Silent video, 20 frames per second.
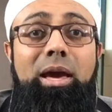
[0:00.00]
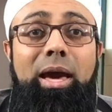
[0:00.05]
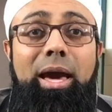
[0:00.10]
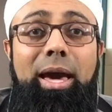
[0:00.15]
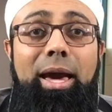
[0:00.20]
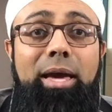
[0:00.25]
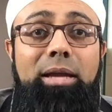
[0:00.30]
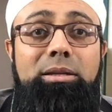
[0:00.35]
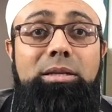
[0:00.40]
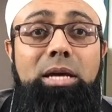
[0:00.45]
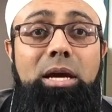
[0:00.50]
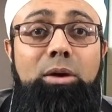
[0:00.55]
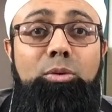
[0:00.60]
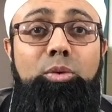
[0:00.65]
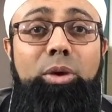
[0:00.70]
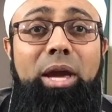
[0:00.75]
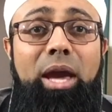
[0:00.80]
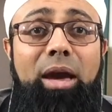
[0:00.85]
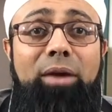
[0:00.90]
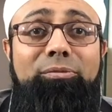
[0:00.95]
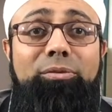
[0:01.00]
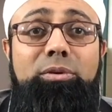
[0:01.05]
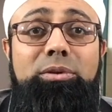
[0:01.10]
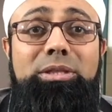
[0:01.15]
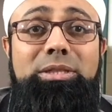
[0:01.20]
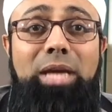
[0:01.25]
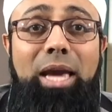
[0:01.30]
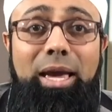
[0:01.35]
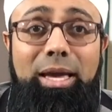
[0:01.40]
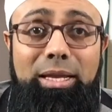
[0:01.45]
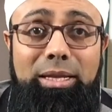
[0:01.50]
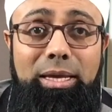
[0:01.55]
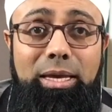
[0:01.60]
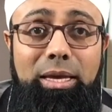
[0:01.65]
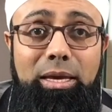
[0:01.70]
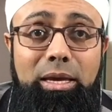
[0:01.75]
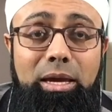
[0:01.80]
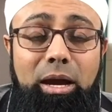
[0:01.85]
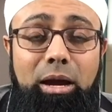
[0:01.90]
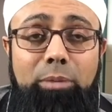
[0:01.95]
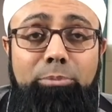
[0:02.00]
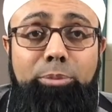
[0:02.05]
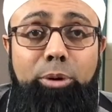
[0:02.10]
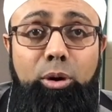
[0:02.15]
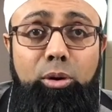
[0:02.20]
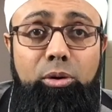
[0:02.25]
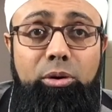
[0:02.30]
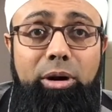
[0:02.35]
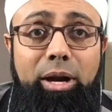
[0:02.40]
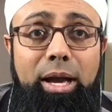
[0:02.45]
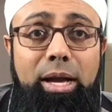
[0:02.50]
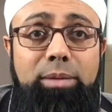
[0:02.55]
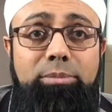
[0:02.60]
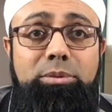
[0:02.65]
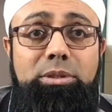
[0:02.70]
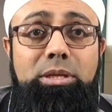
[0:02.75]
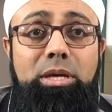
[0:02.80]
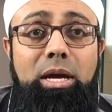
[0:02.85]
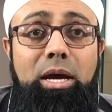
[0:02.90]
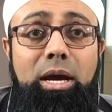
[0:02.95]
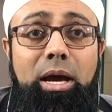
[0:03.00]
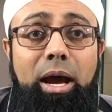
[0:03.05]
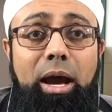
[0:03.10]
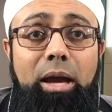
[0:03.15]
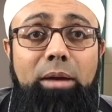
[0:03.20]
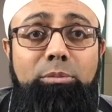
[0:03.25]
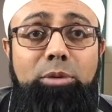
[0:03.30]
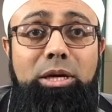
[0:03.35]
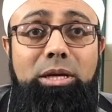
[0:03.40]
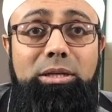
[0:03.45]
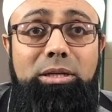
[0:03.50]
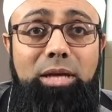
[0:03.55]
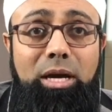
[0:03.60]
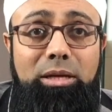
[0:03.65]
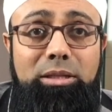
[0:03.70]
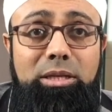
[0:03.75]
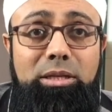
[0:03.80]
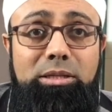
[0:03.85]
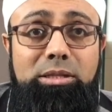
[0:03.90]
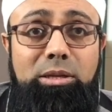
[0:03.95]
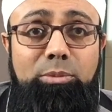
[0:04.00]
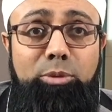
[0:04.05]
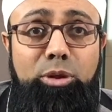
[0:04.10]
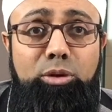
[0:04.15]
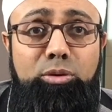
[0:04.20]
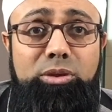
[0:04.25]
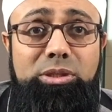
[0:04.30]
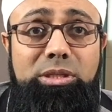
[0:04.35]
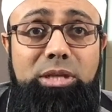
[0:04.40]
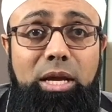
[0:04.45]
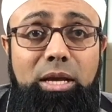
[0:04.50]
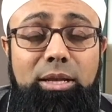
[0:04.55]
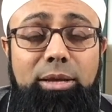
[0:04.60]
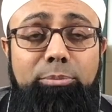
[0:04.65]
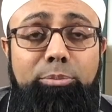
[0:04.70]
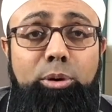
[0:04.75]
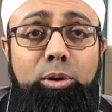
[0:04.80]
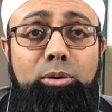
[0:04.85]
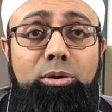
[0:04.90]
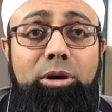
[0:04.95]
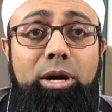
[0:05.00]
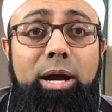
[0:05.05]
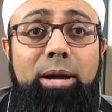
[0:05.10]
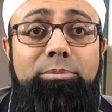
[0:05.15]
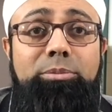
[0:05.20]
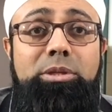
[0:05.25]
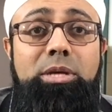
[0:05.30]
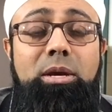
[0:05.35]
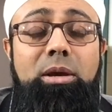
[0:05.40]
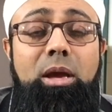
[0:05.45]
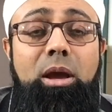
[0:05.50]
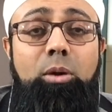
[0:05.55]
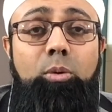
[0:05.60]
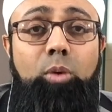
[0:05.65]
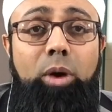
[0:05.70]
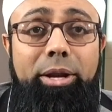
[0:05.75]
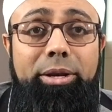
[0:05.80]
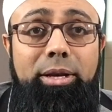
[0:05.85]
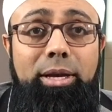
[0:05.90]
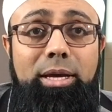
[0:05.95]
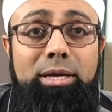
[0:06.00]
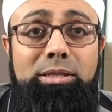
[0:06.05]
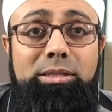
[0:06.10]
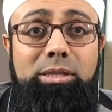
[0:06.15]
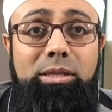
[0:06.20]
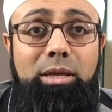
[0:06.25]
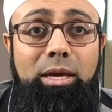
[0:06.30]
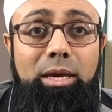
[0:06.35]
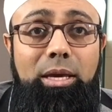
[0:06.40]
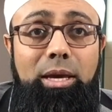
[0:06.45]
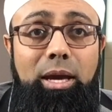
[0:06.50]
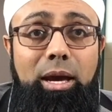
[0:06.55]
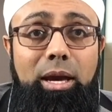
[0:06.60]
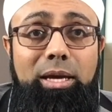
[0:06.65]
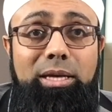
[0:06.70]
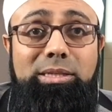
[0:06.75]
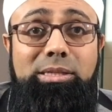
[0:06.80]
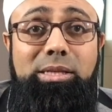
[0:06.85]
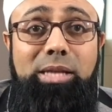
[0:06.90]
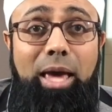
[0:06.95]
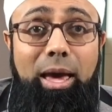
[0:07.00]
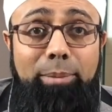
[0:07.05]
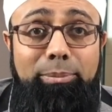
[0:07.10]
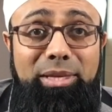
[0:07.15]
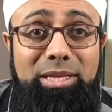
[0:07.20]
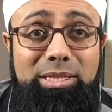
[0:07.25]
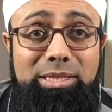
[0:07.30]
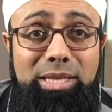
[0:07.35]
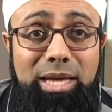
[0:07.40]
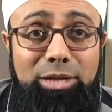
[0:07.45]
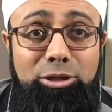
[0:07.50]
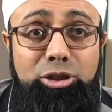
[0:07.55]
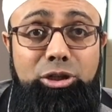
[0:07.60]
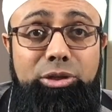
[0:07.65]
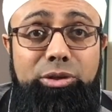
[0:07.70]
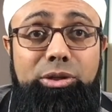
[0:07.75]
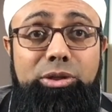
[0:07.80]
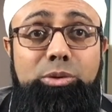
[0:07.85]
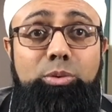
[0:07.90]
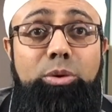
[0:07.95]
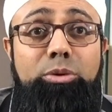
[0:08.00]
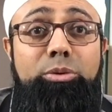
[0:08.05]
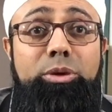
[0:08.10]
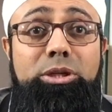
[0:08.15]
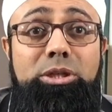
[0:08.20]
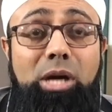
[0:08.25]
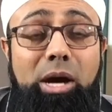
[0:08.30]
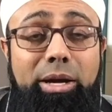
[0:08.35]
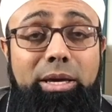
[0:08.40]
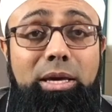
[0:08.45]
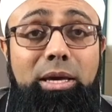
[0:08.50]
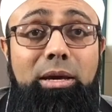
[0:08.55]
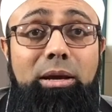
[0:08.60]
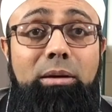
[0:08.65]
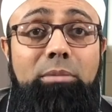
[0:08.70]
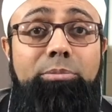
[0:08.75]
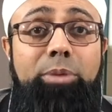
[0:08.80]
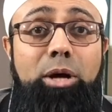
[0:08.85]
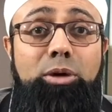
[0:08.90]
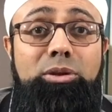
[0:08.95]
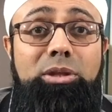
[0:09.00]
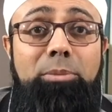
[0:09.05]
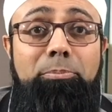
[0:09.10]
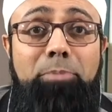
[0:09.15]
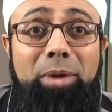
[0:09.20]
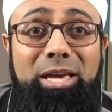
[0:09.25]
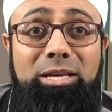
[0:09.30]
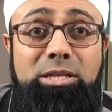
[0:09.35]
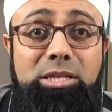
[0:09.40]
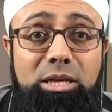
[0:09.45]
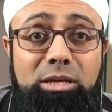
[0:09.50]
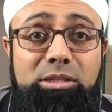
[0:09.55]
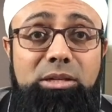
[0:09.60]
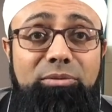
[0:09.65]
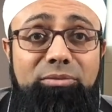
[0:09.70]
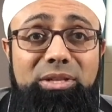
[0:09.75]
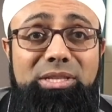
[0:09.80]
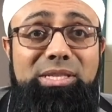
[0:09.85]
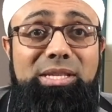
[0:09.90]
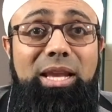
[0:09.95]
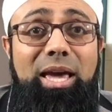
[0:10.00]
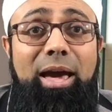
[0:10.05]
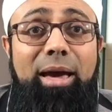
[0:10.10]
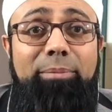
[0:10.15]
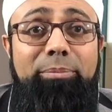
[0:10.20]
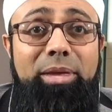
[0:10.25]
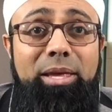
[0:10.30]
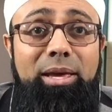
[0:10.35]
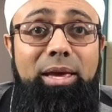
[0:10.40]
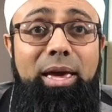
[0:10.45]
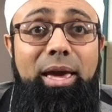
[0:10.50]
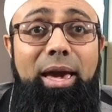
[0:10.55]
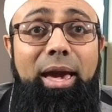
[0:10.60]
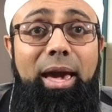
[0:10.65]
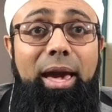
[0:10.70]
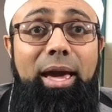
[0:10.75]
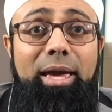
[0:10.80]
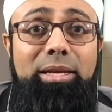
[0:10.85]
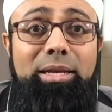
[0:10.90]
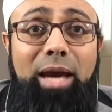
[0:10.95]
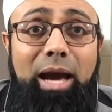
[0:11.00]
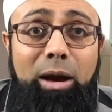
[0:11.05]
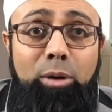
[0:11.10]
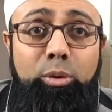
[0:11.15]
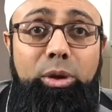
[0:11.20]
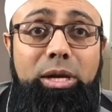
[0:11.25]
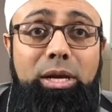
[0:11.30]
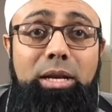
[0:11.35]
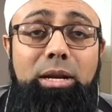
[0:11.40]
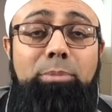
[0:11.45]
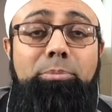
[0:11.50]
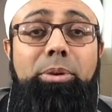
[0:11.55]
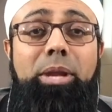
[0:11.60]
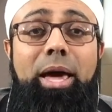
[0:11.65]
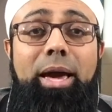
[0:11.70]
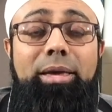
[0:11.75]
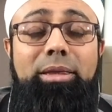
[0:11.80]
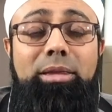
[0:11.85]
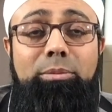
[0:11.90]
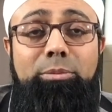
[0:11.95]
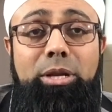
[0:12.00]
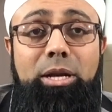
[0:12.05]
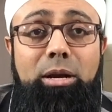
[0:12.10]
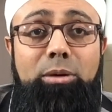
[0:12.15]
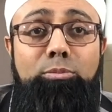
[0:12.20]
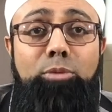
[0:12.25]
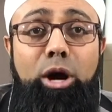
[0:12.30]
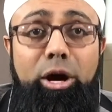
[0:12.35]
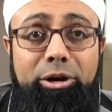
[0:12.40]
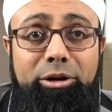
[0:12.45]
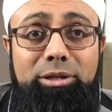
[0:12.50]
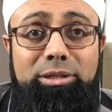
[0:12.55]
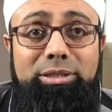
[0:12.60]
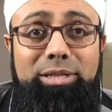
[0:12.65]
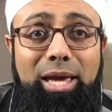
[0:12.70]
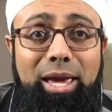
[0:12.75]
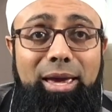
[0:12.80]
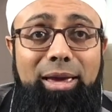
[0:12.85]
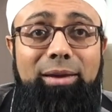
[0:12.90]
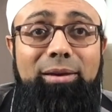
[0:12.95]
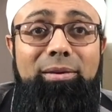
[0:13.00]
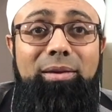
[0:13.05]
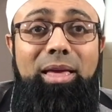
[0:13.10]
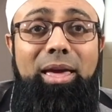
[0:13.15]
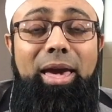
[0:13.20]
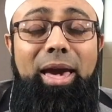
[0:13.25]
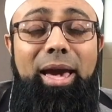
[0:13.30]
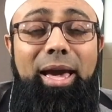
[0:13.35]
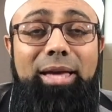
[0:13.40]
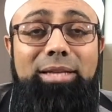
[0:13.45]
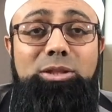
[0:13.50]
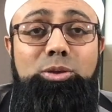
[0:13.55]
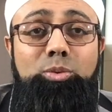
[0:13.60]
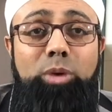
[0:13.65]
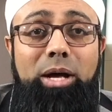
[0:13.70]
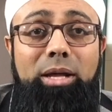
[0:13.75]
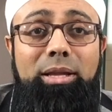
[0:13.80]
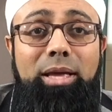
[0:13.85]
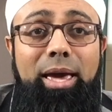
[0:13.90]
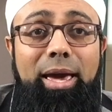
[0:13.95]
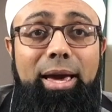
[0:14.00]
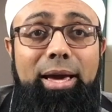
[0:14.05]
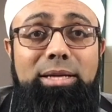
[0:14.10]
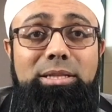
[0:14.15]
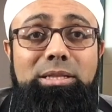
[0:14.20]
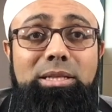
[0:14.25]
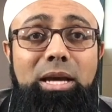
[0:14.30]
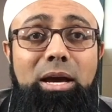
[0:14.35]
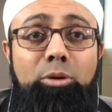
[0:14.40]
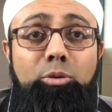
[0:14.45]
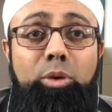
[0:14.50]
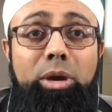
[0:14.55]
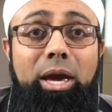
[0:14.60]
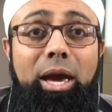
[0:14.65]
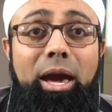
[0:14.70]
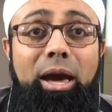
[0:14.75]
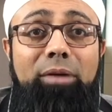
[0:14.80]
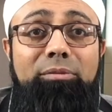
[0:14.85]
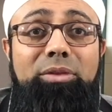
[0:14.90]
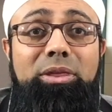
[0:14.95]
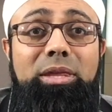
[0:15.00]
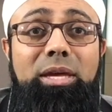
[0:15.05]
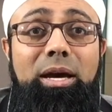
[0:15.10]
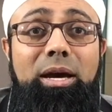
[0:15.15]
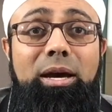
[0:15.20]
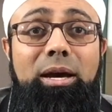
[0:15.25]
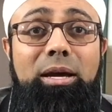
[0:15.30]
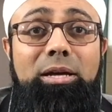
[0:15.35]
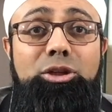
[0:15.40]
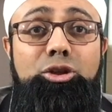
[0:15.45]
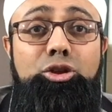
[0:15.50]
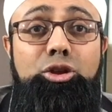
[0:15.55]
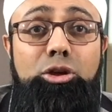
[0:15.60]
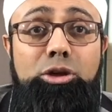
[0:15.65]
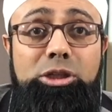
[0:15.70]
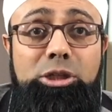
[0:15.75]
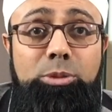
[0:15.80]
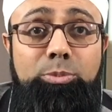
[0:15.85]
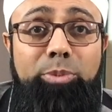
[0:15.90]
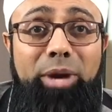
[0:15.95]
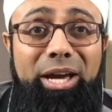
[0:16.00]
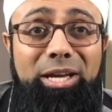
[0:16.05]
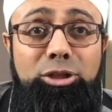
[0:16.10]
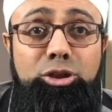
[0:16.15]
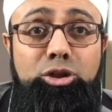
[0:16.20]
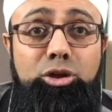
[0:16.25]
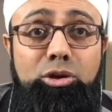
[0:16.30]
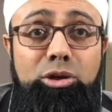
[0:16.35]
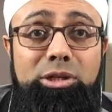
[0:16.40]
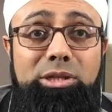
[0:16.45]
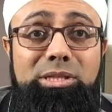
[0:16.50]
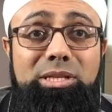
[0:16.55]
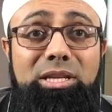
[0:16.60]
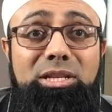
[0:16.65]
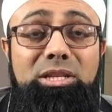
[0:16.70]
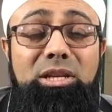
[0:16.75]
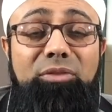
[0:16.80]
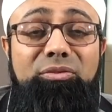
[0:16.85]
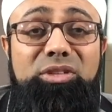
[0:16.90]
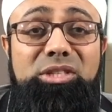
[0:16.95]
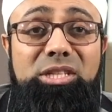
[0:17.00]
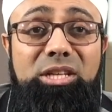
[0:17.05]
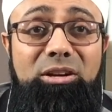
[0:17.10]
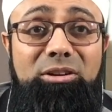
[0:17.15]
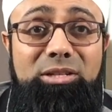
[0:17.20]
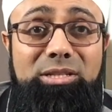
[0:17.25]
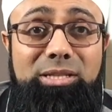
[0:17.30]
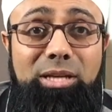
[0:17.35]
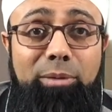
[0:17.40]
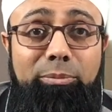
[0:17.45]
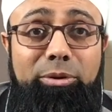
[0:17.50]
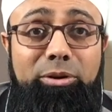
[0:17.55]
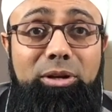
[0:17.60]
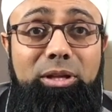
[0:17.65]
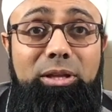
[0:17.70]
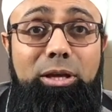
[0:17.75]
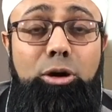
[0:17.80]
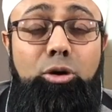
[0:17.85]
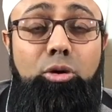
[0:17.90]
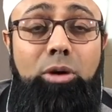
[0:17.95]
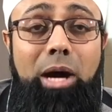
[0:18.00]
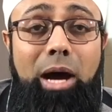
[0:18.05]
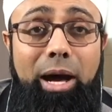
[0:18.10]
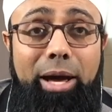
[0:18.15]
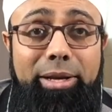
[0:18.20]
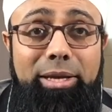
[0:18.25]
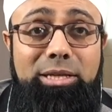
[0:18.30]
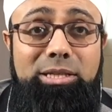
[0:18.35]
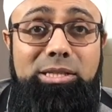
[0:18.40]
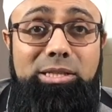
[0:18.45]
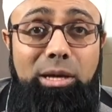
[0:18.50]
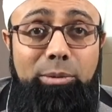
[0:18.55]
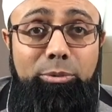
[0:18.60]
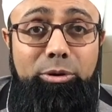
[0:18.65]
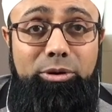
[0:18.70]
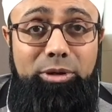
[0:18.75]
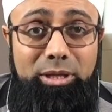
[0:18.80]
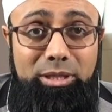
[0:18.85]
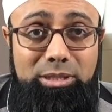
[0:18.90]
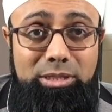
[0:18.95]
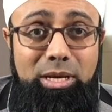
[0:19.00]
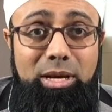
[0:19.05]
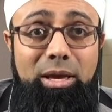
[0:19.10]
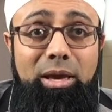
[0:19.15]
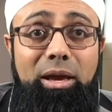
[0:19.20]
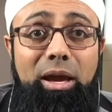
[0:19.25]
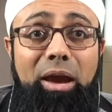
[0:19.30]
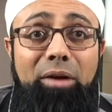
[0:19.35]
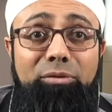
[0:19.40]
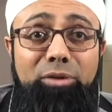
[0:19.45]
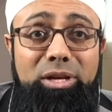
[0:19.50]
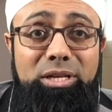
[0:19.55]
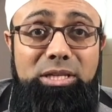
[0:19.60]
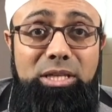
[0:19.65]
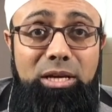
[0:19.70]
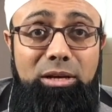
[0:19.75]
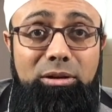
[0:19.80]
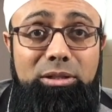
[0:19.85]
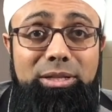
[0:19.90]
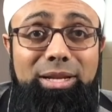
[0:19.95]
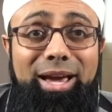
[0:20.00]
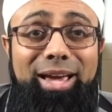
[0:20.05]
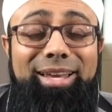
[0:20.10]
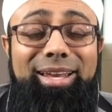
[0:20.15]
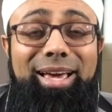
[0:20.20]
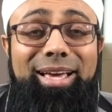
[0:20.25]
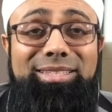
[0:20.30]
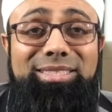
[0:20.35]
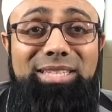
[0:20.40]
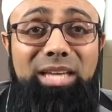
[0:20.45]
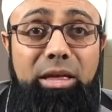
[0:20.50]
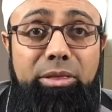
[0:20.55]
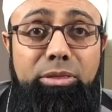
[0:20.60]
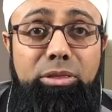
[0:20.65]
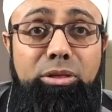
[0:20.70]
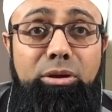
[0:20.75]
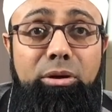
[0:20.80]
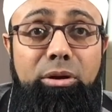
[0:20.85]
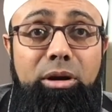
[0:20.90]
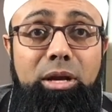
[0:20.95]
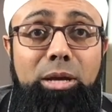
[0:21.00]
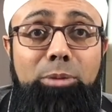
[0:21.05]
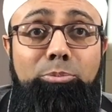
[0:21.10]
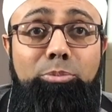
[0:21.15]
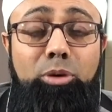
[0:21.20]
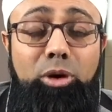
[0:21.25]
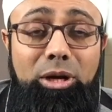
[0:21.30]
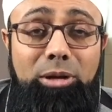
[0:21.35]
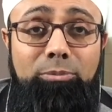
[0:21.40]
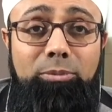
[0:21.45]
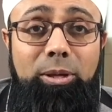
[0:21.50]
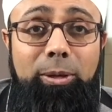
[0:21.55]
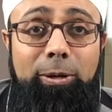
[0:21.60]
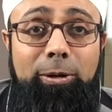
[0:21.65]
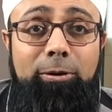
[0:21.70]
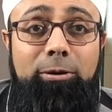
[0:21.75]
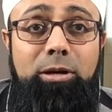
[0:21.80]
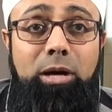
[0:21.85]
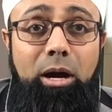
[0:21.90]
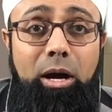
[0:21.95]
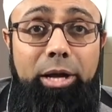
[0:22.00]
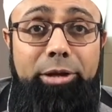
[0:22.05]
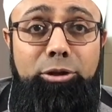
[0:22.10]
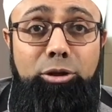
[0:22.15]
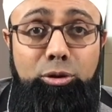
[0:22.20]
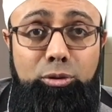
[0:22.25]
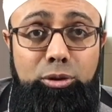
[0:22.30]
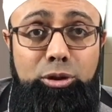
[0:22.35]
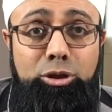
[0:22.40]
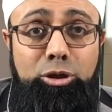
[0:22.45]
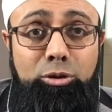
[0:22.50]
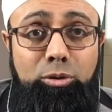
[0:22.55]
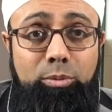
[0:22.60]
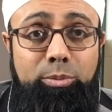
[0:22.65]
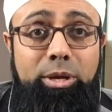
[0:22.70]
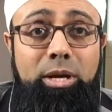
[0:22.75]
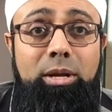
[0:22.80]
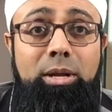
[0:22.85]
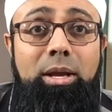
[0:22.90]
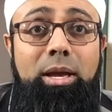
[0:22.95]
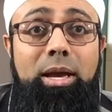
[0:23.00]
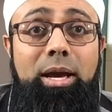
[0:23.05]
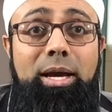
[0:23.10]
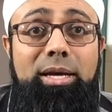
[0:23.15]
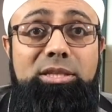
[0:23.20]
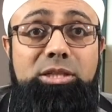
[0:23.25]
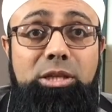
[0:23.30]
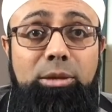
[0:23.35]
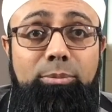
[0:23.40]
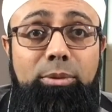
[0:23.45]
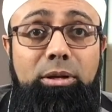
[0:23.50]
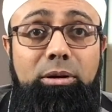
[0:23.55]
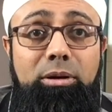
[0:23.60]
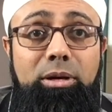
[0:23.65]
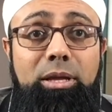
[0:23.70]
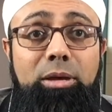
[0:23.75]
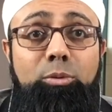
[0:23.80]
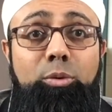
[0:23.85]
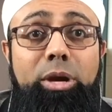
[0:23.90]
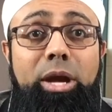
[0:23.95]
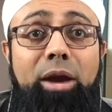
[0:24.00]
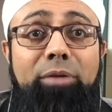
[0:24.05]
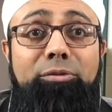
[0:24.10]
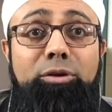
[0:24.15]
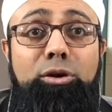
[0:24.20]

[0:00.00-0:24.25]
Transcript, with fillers: and uh, we have daily uh, programs. Uh, I'm conducting some of those daily programs. One is the uh, Islam Essentials, where we're talking about the basics of Islam and how we can apply them in our modern day, as well as uh, we have the juz by juz tafsir summary, the Quranic summaries, every single night at ten thirty, premiered on YouTube. Uh, similarly, we have